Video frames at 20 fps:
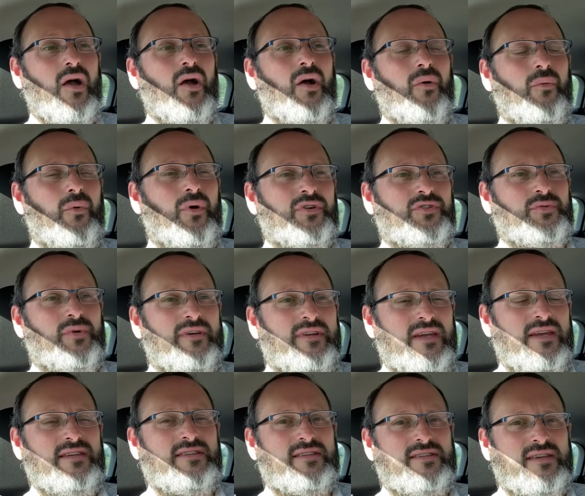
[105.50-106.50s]
What do I
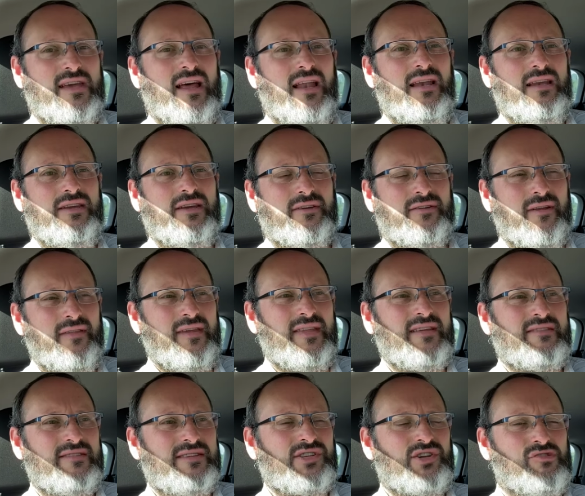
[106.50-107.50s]
need to tell you? I don't think
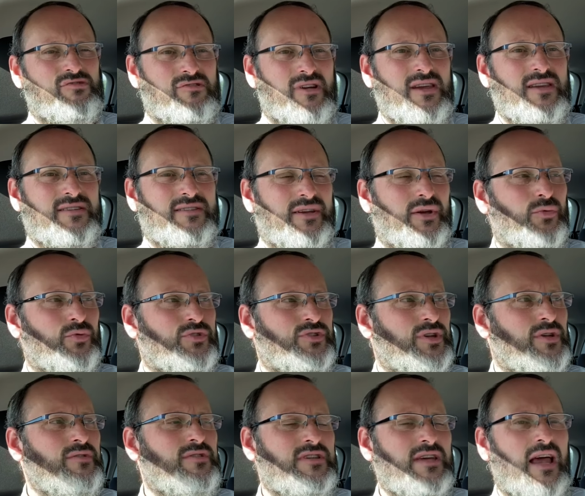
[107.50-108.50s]
there is a great deal
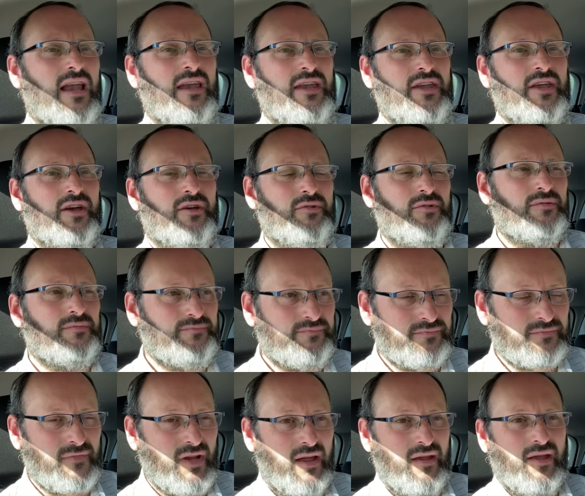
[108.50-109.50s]
to tell you.
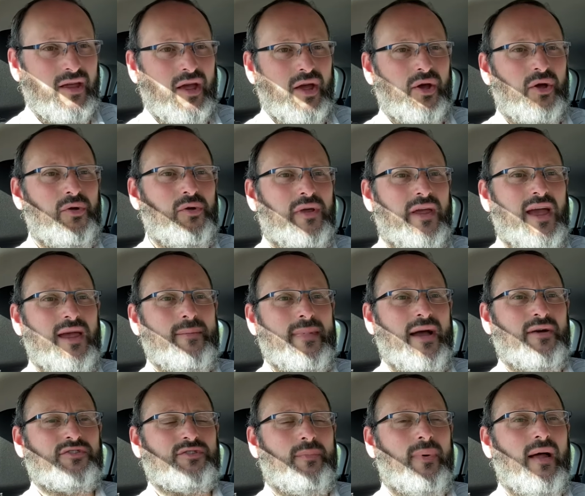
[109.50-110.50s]
Who came
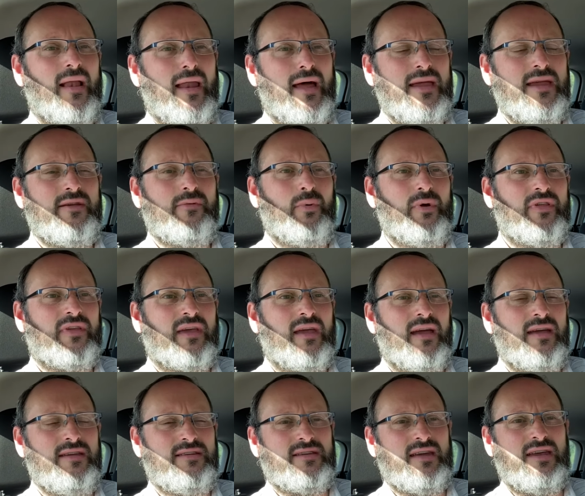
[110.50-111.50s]
out to play with
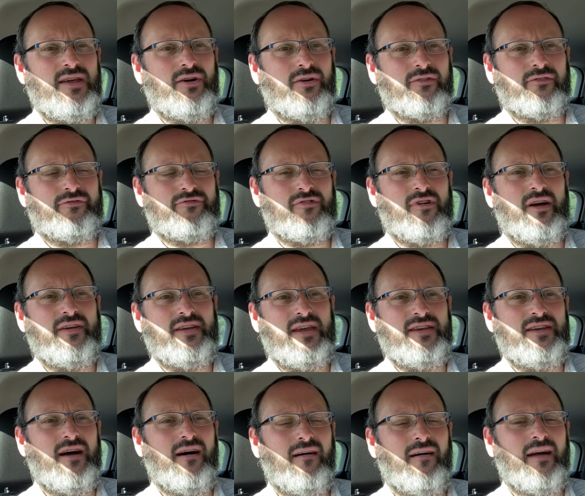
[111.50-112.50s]
KD on Friday
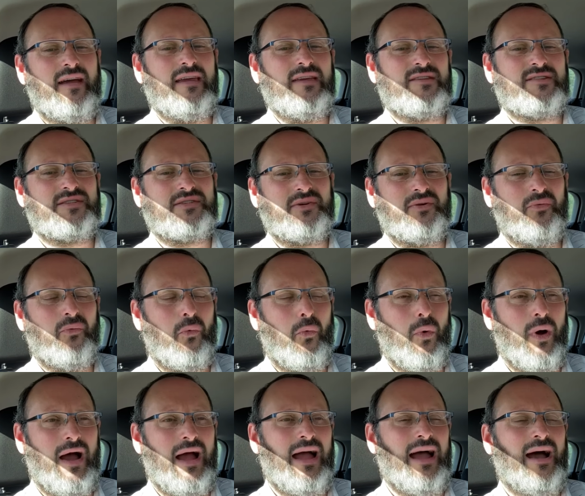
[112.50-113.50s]
night?
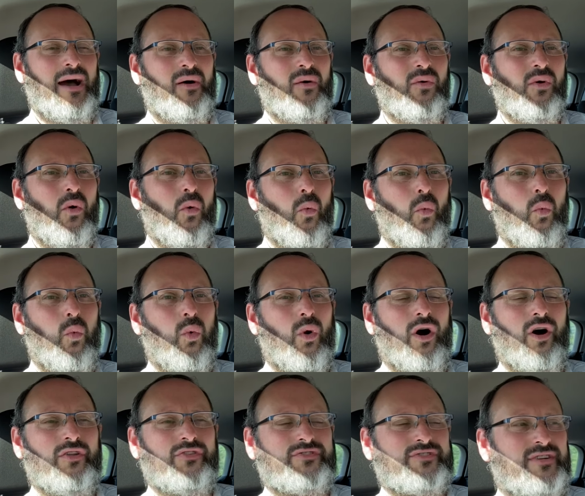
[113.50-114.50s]
Wow,
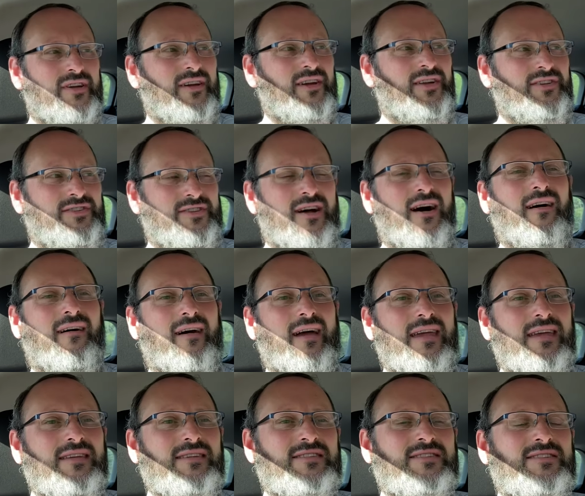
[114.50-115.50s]
what a
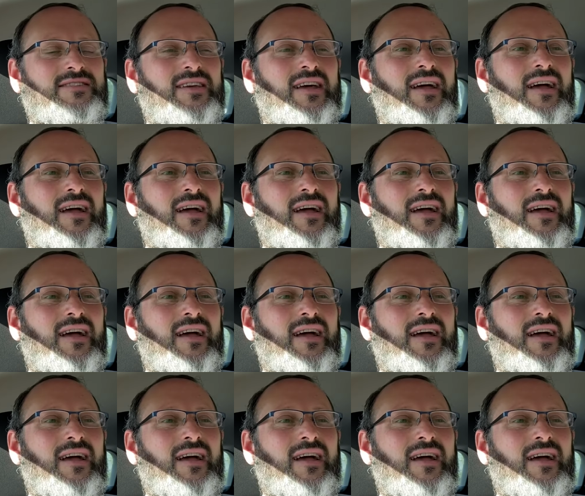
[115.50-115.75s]
night.